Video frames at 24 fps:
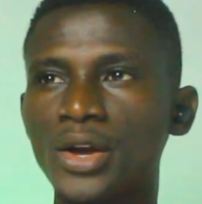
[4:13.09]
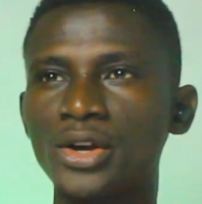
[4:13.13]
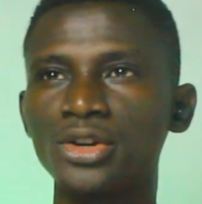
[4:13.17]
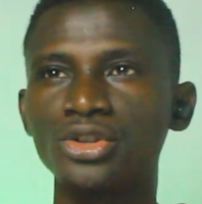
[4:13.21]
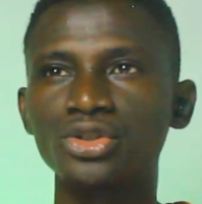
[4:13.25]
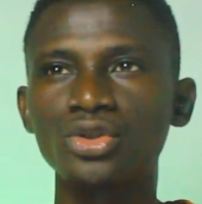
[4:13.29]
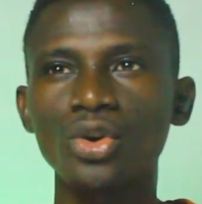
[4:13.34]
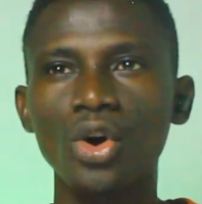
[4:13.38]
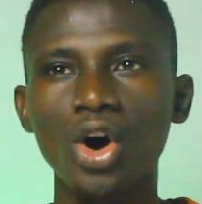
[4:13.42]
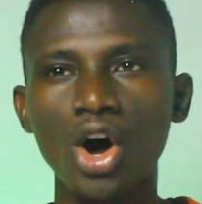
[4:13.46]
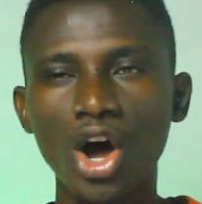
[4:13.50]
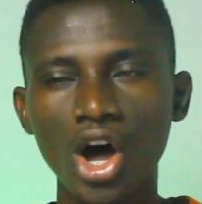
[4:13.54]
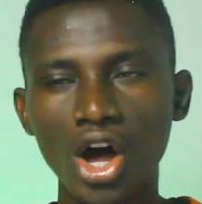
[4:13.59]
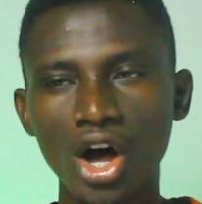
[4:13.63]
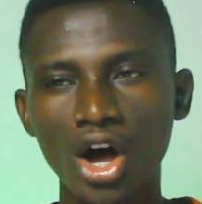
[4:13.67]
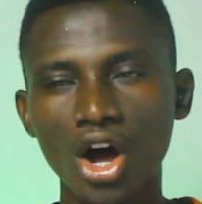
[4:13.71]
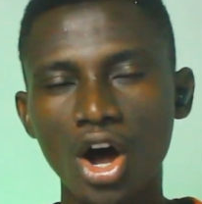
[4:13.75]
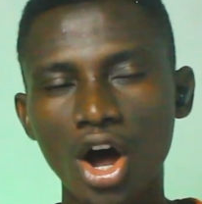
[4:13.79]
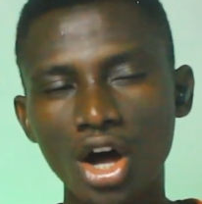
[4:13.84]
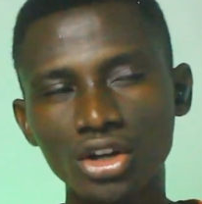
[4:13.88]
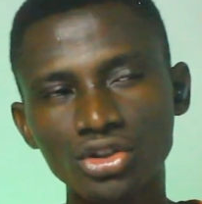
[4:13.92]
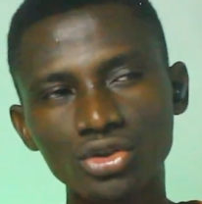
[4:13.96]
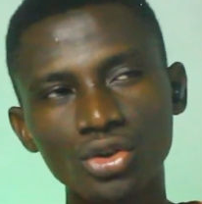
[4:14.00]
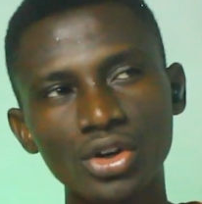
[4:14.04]
So
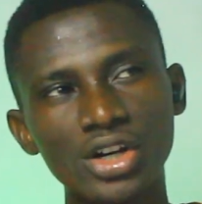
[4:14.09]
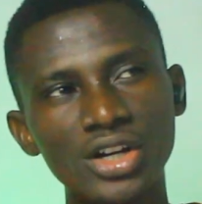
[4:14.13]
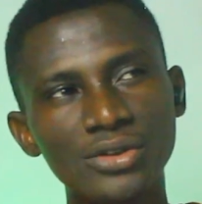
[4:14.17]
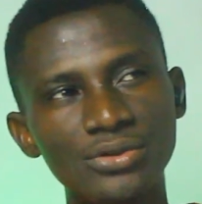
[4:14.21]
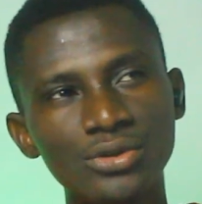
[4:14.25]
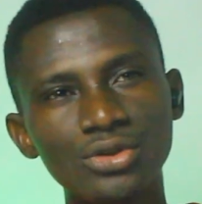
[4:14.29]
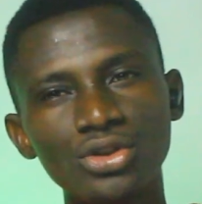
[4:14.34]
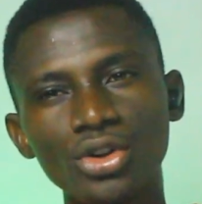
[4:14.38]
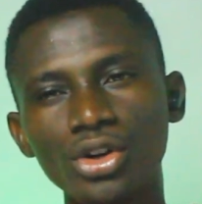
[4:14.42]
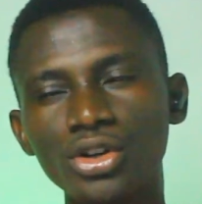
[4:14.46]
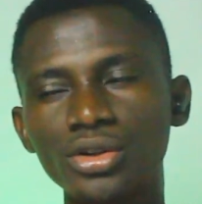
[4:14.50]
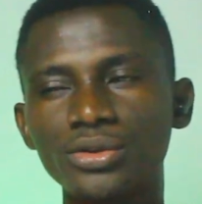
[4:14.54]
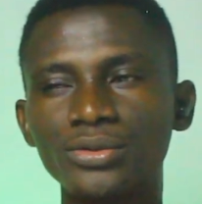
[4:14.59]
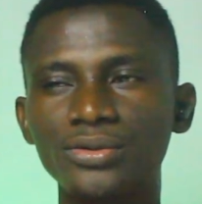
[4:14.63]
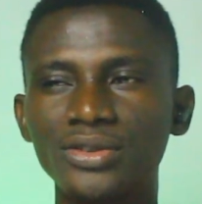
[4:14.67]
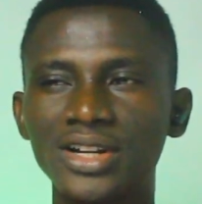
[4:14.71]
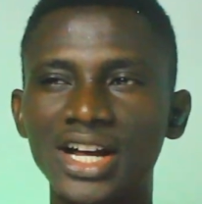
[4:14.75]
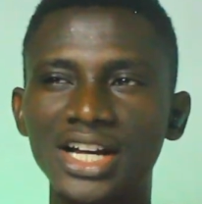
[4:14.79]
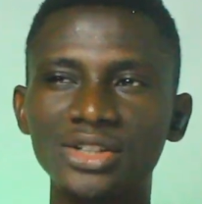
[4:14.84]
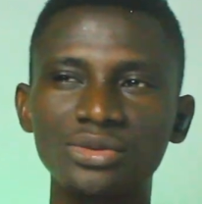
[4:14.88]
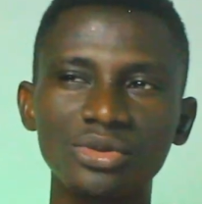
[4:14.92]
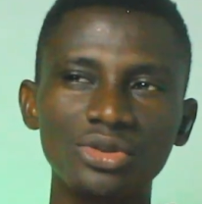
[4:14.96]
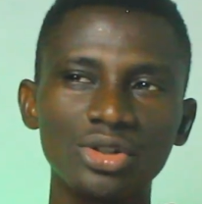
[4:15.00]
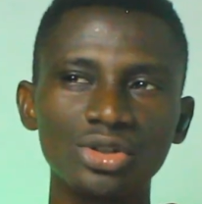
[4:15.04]
also, if you know you've
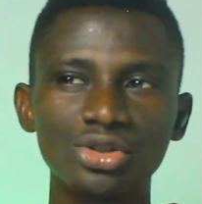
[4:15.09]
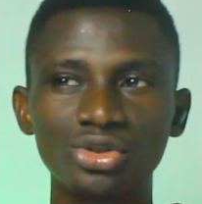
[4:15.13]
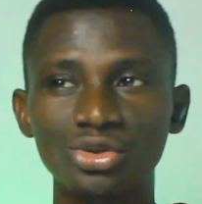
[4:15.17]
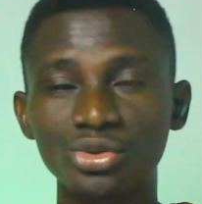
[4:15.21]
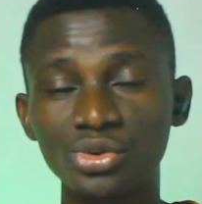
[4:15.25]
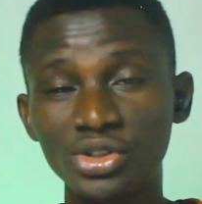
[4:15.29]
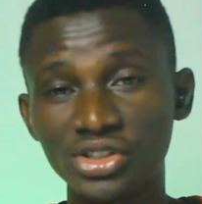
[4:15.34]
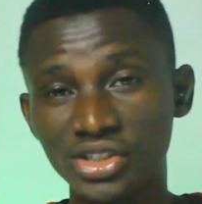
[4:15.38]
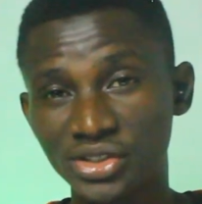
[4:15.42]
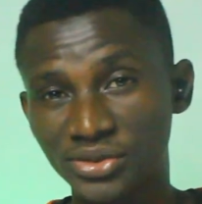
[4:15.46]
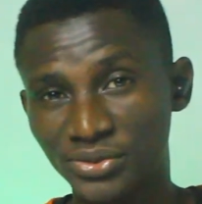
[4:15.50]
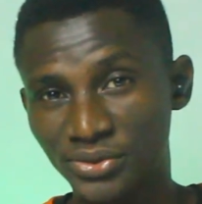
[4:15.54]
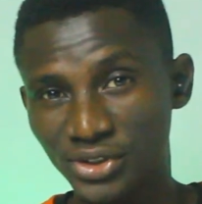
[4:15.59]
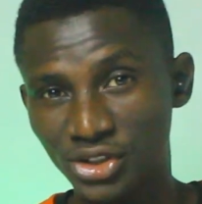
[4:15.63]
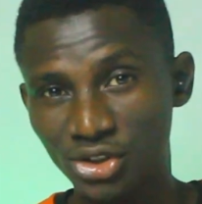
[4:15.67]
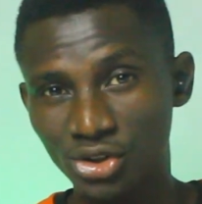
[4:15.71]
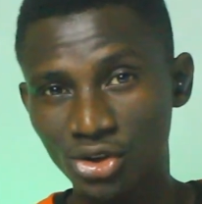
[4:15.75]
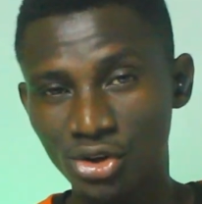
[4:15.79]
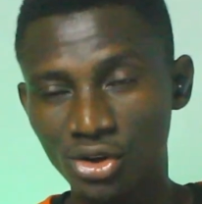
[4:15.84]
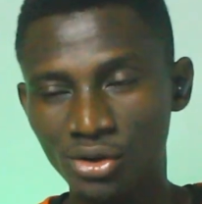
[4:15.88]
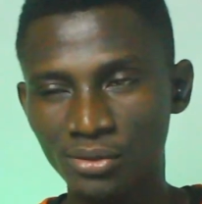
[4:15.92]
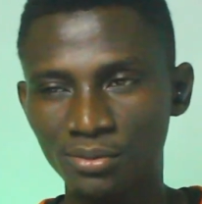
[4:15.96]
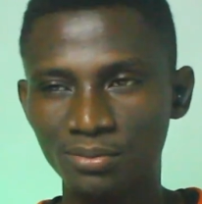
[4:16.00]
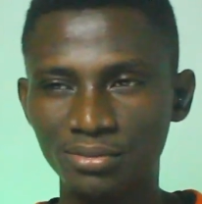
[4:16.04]
learned one or two in this
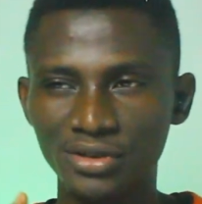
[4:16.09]
video,